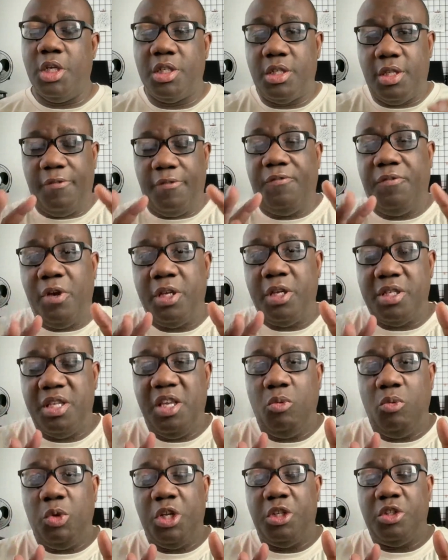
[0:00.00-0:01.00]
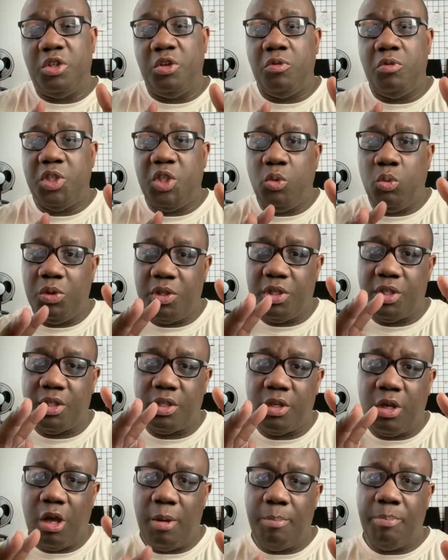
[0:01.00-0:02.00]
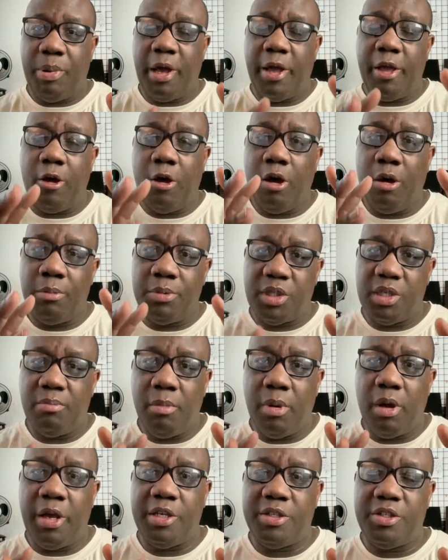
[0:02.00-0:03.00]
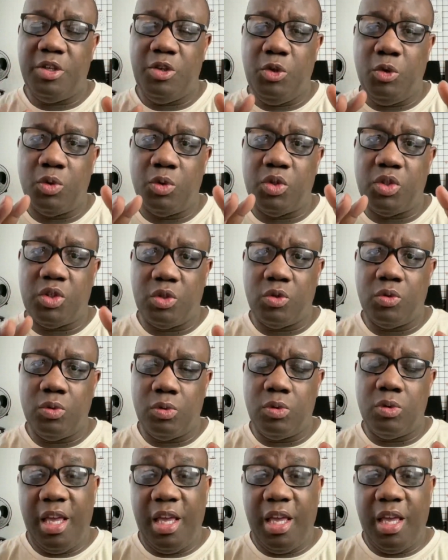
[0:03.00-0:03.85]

So the first thing you want to do is you want to start by optimizing your store.